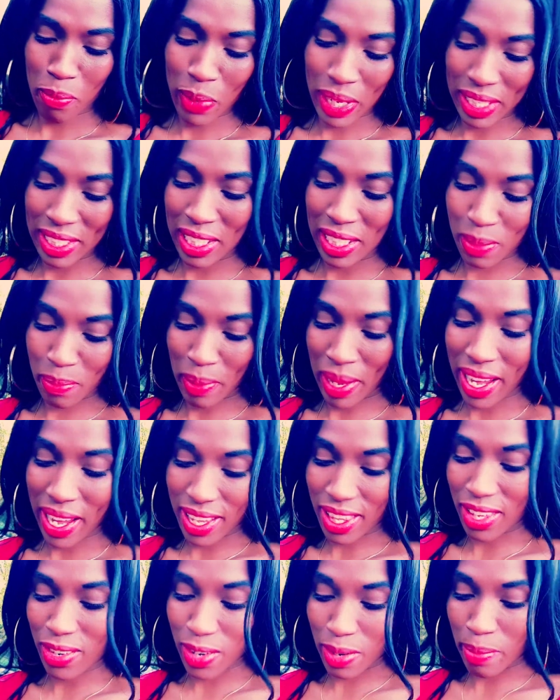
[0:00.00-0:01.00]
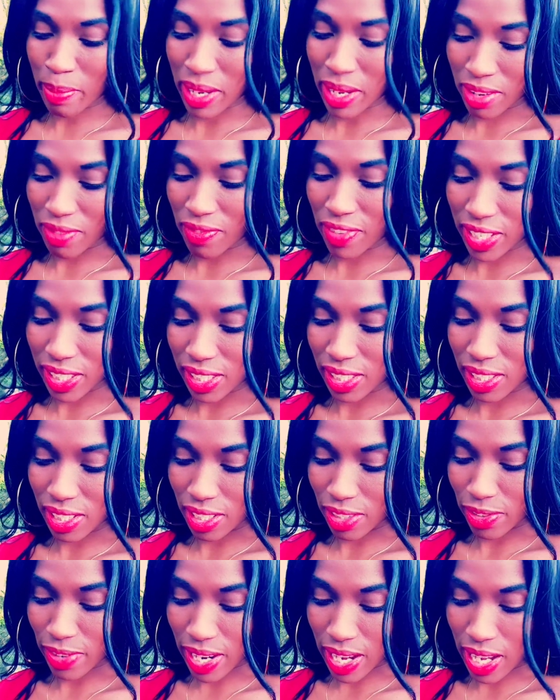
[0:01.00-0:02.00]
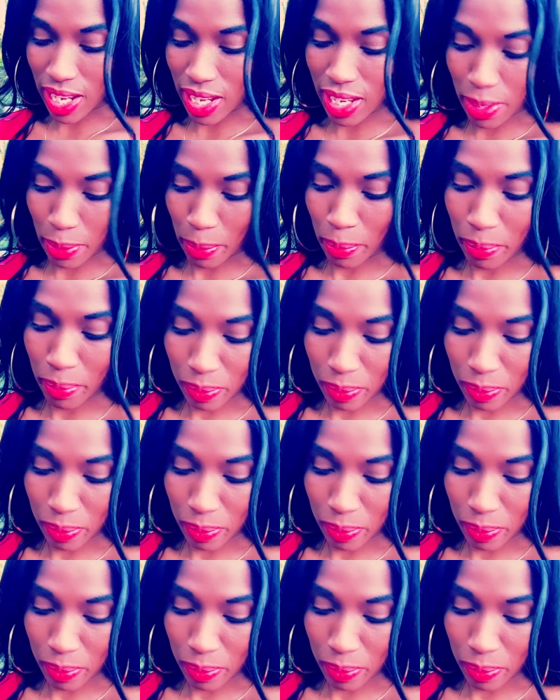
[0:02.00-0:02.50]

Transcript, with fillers: what is pile three manifesting, right?